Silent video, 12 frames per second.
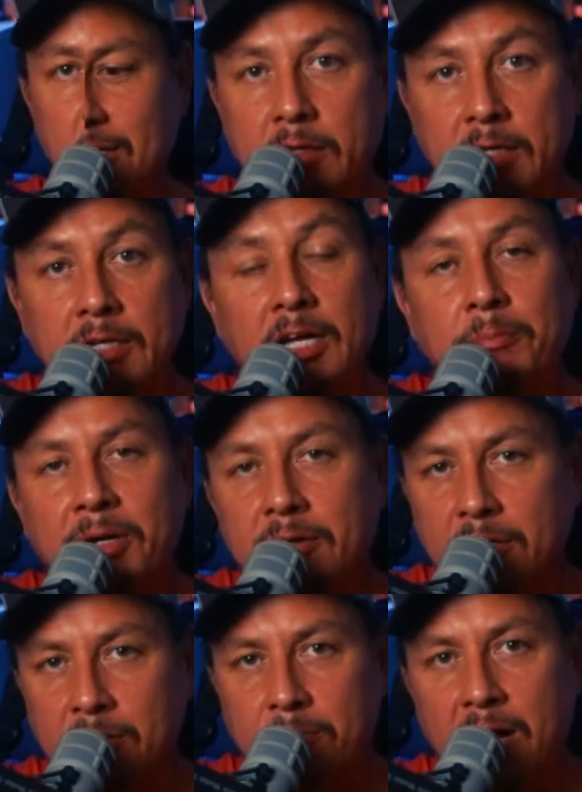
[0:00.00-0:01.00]
The
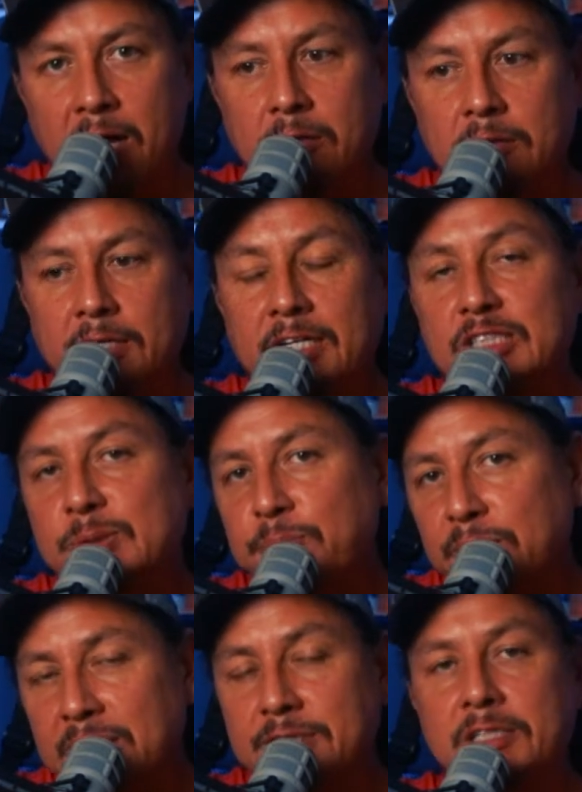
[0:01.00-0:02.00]
American model
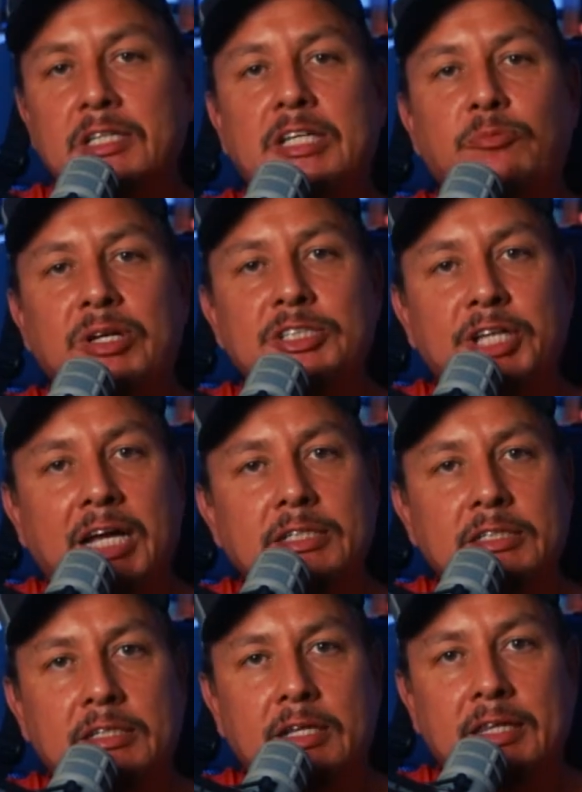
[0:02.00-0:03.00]
explicitly
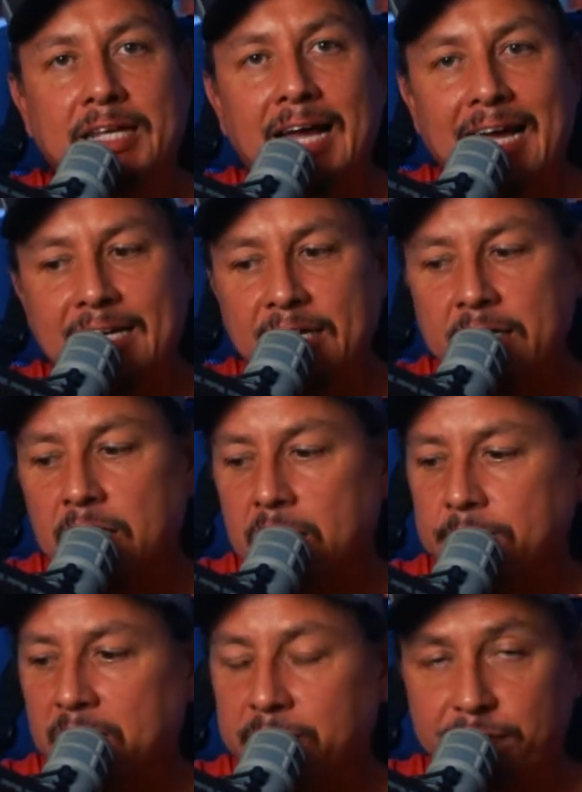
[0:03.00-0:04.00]
rejected the idea
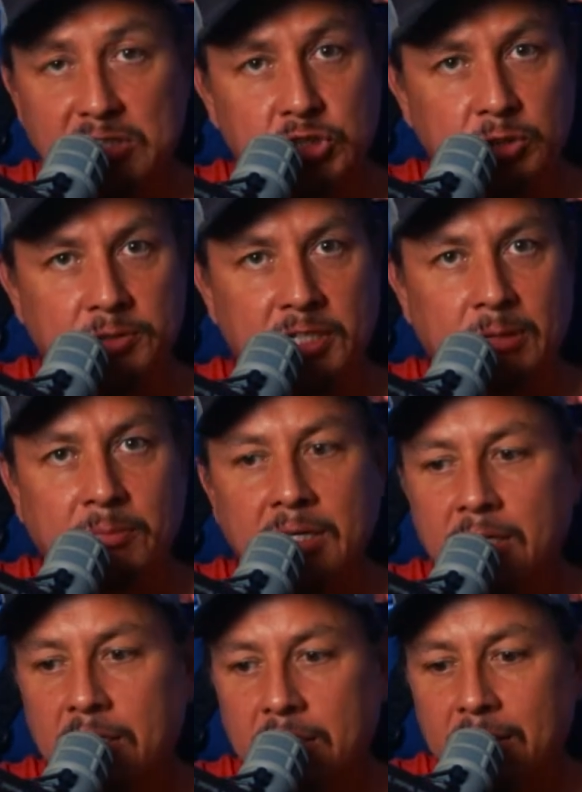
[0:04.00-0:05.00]
of officialdom,
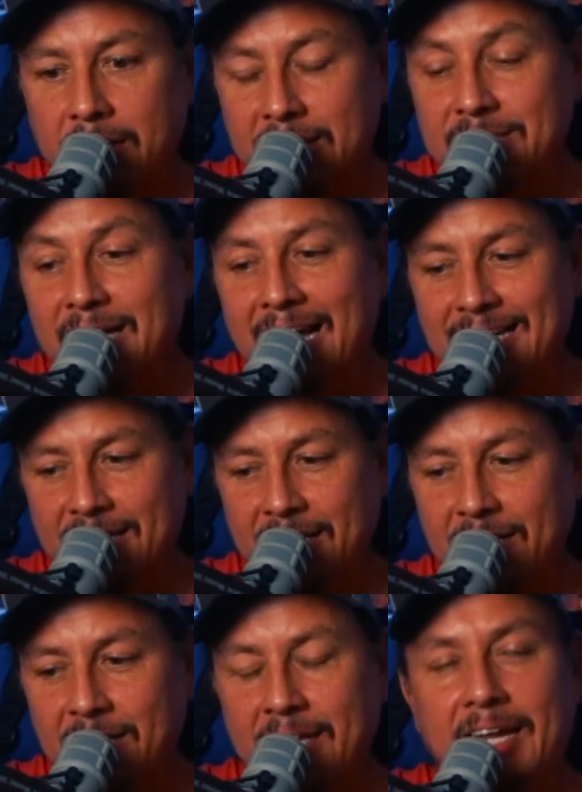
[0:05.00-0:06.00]
this
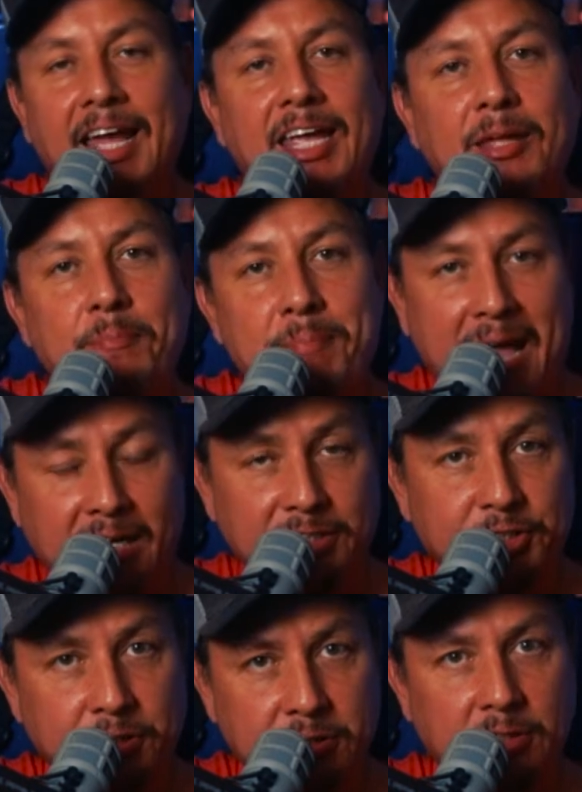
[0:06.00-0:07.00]
idea that a
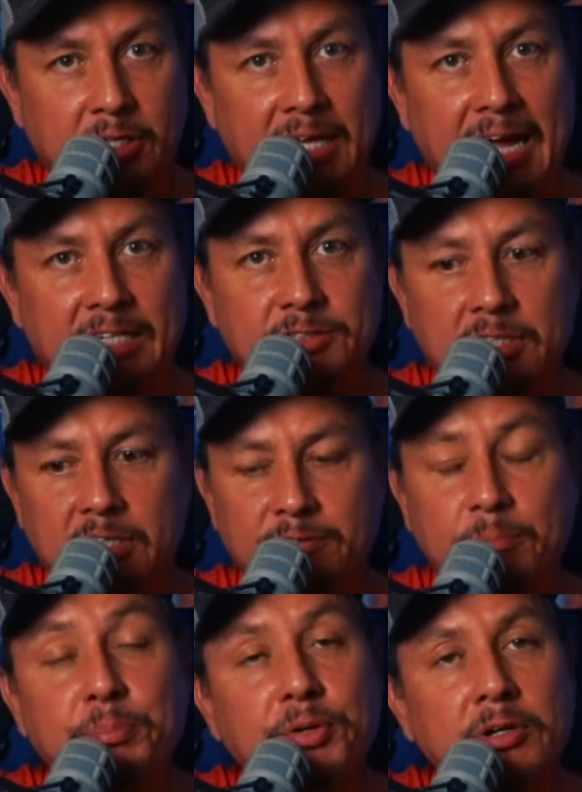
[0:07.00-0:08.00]
managerial class
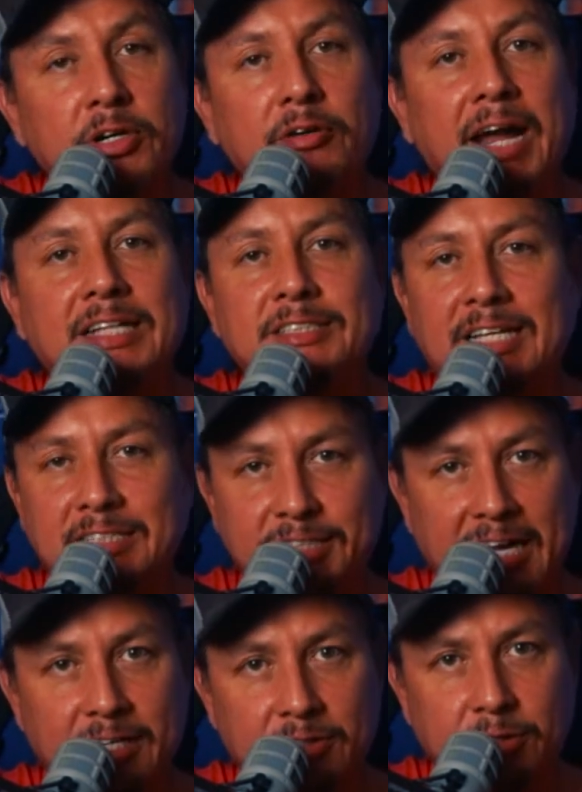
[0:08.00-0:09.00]
of bureaucrats and
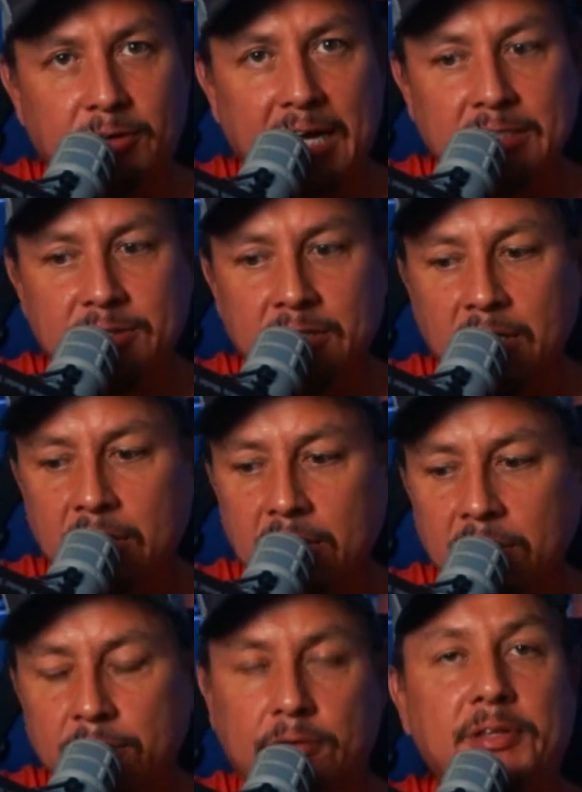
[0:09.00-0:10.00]
technocrats
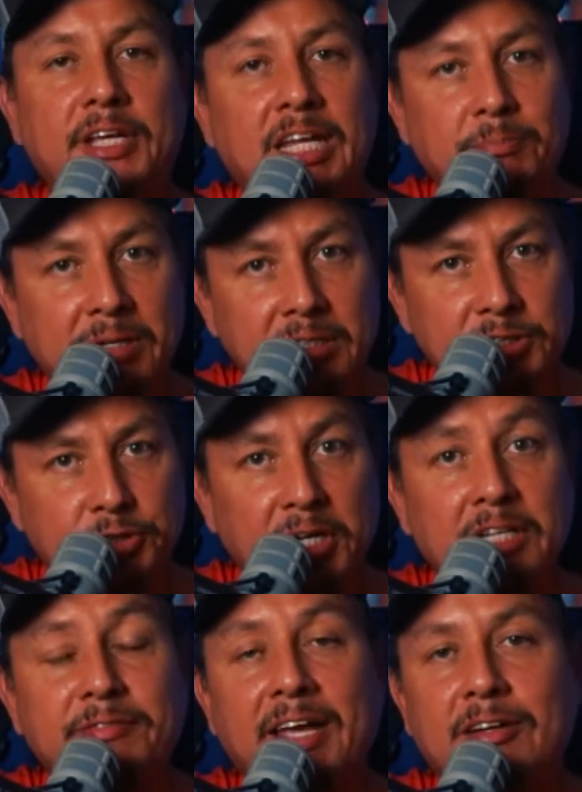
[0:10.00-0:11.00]
through the
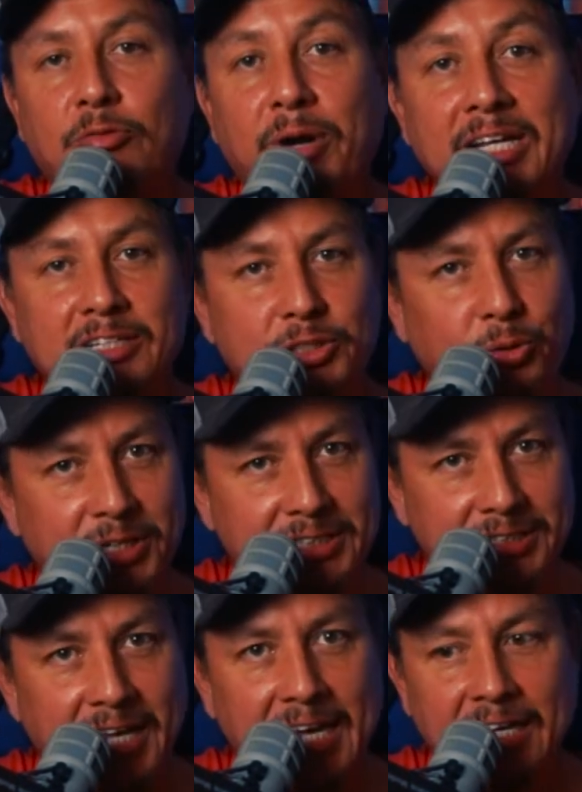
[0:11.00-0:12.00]
administrative and regulatory
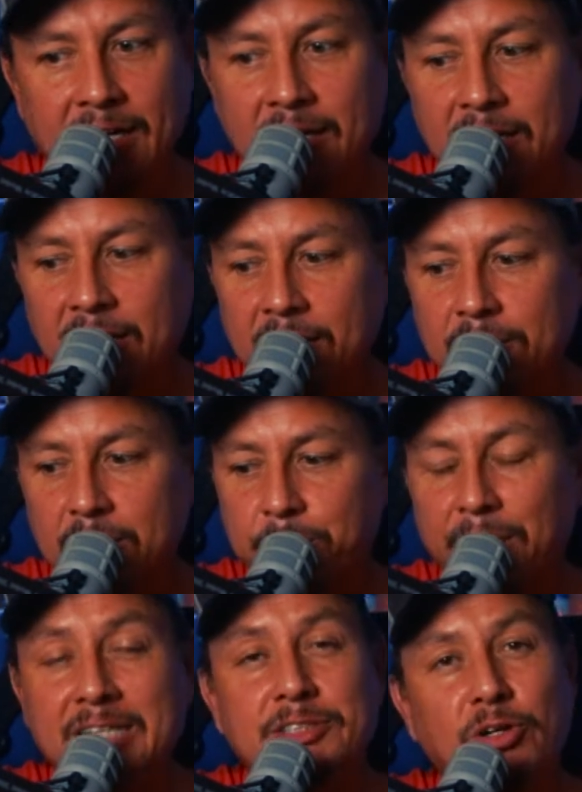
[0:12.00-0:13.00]
state could
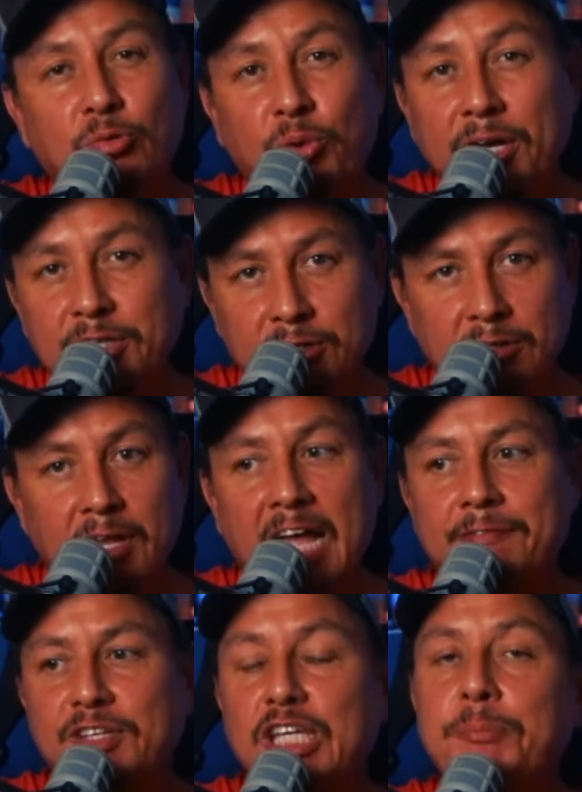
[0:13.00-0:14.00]
best run your
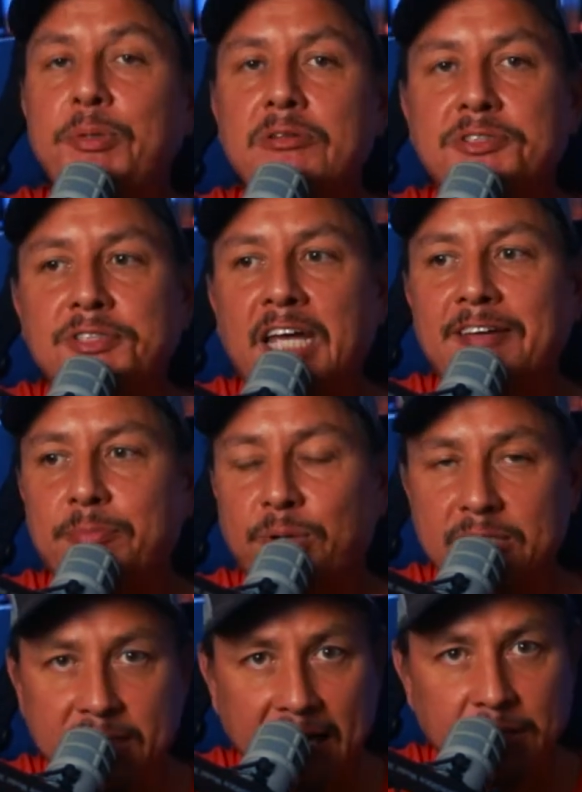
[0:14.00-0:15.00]
life, keep you safe,
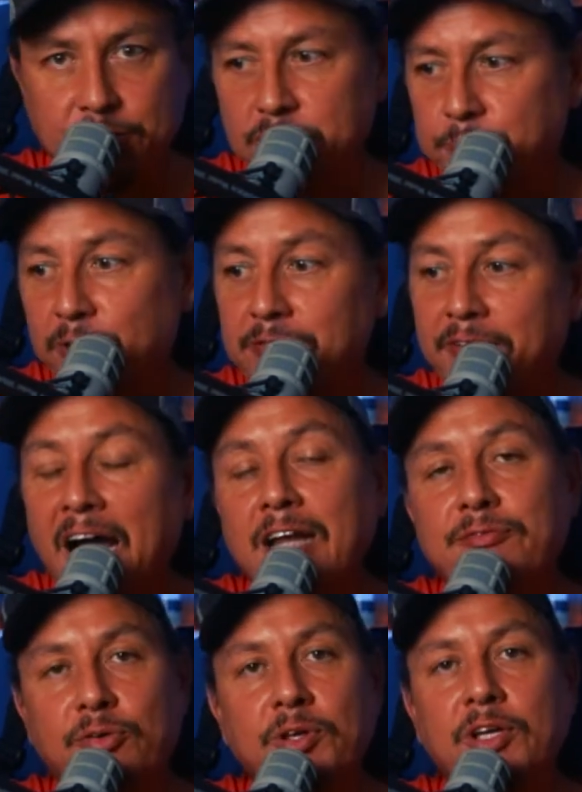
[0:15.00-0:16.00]
protect you,
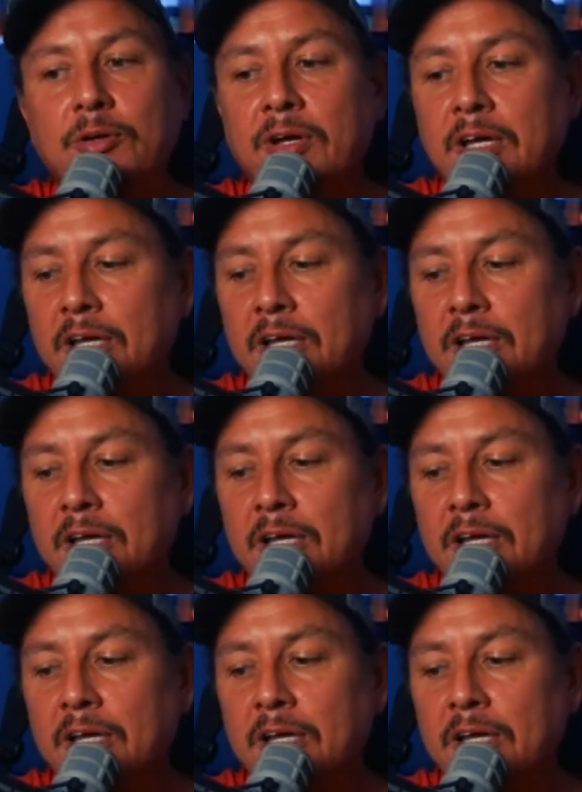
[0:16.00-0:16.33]
provide for you,